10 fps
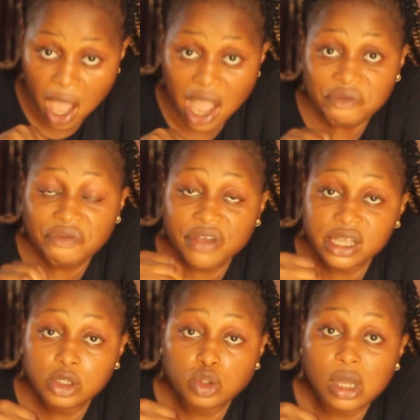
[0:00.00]
I
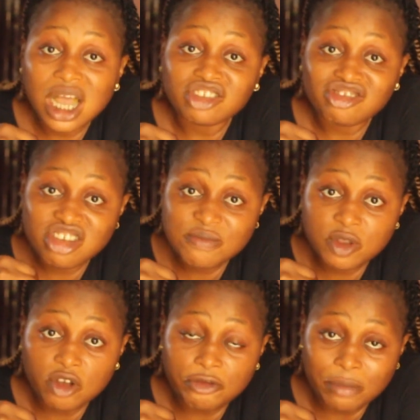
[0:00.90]
felt so
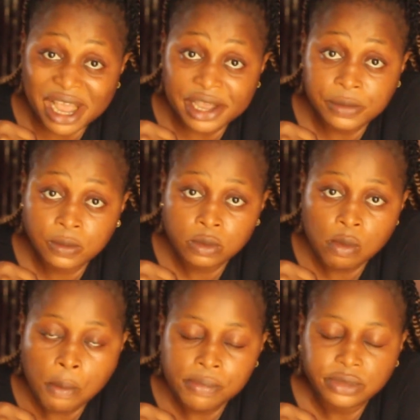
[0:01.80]
ashamed of
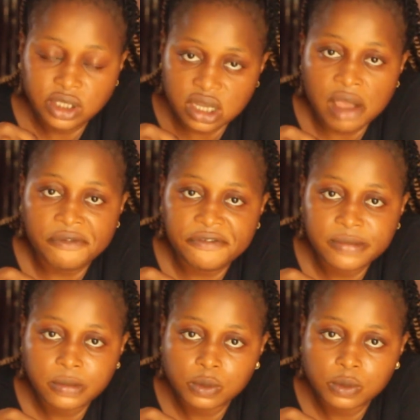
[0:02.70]
myself.